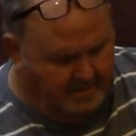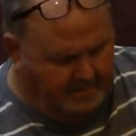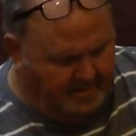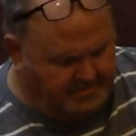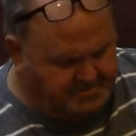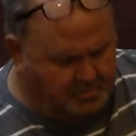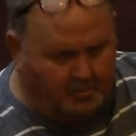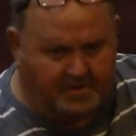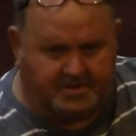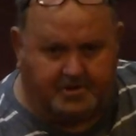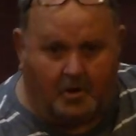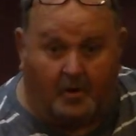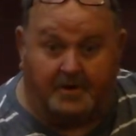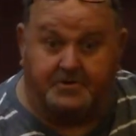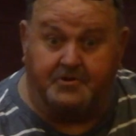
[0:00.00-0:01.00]
And so we'd
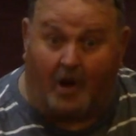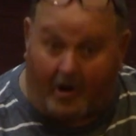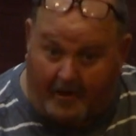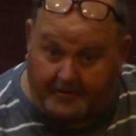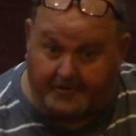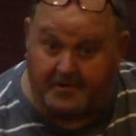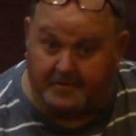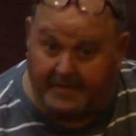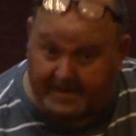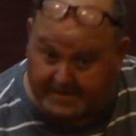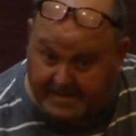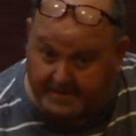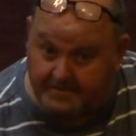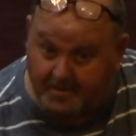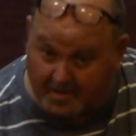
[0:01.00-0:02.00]
go at dark because they'd,
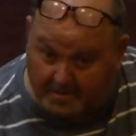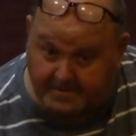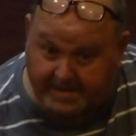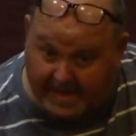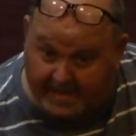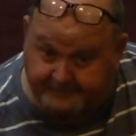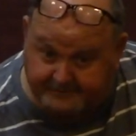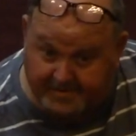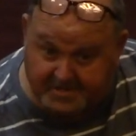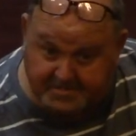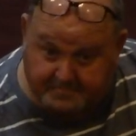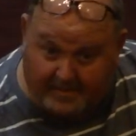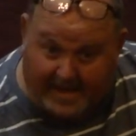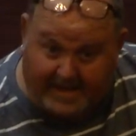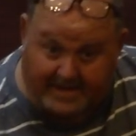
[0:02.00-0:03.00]
you know, catfish
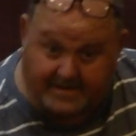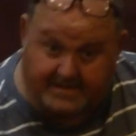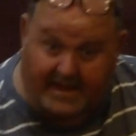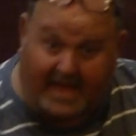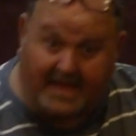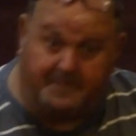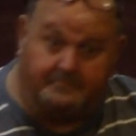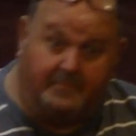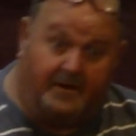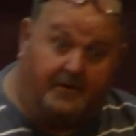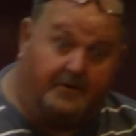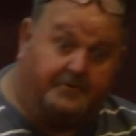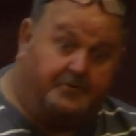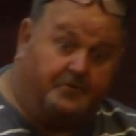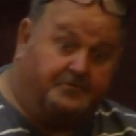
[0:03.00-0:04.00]
bite at night
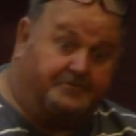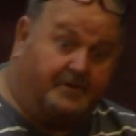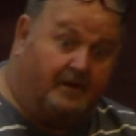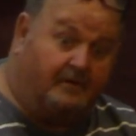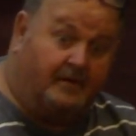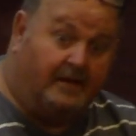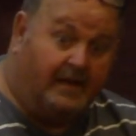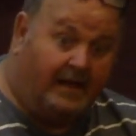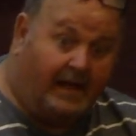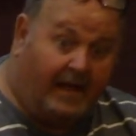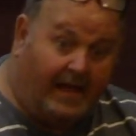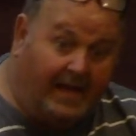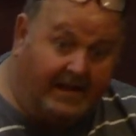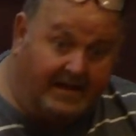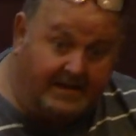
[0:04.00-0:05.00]
better because they're
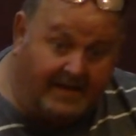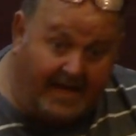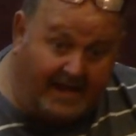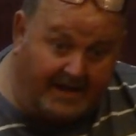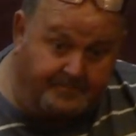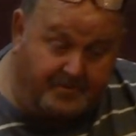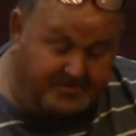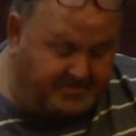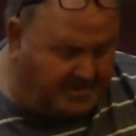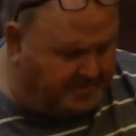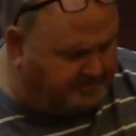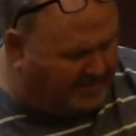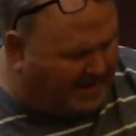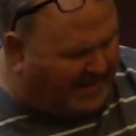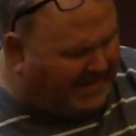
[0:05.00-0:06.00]
80,
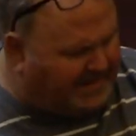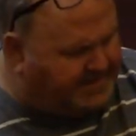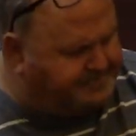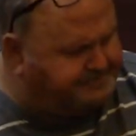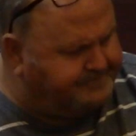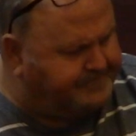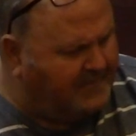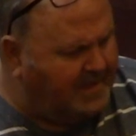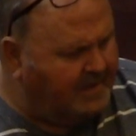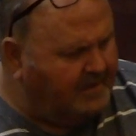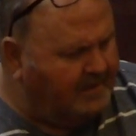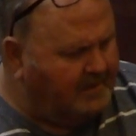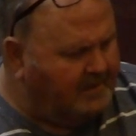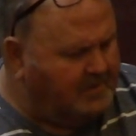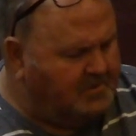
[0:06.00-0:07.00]
90% blind.
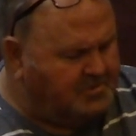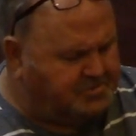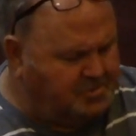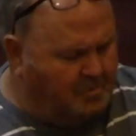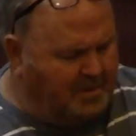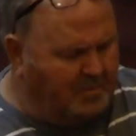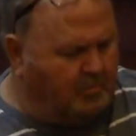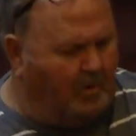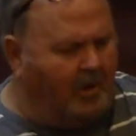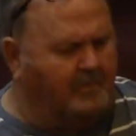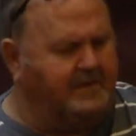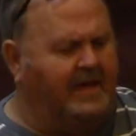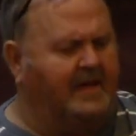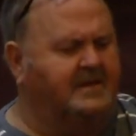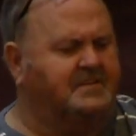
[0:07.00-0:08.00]
So we'd walk
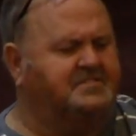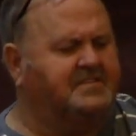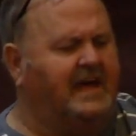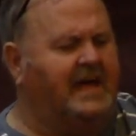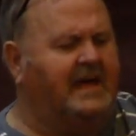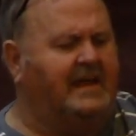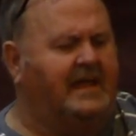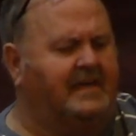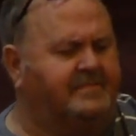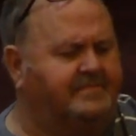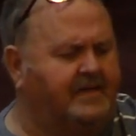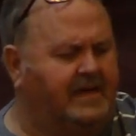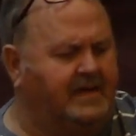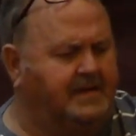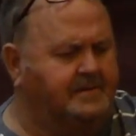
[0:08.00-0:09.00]
down the side of that
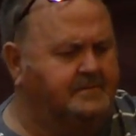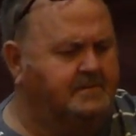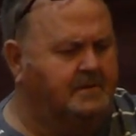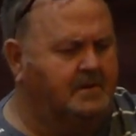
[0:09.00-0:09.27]
thing,